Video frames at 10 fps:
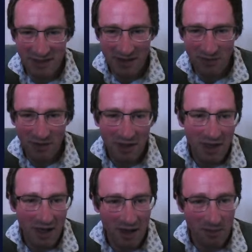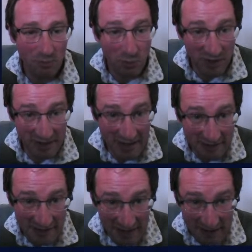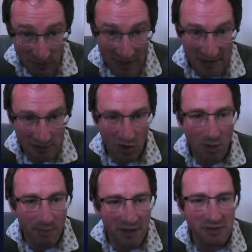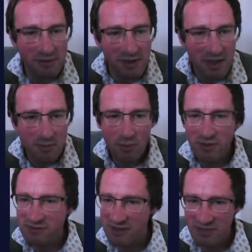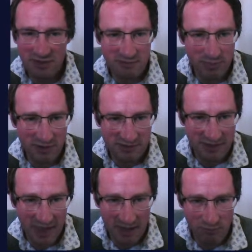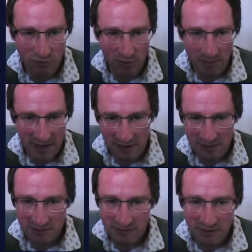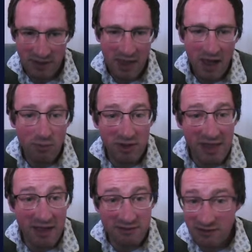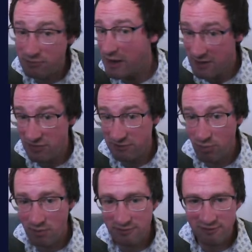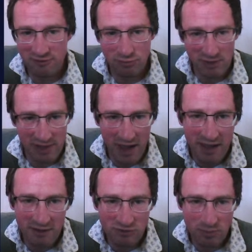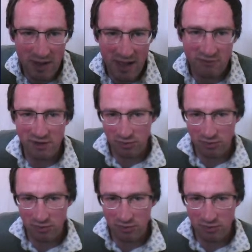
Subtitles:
now. We can edit it later with that little cog button. We can say that this person came from England. And we can add as many of these properties as we like. So we might have another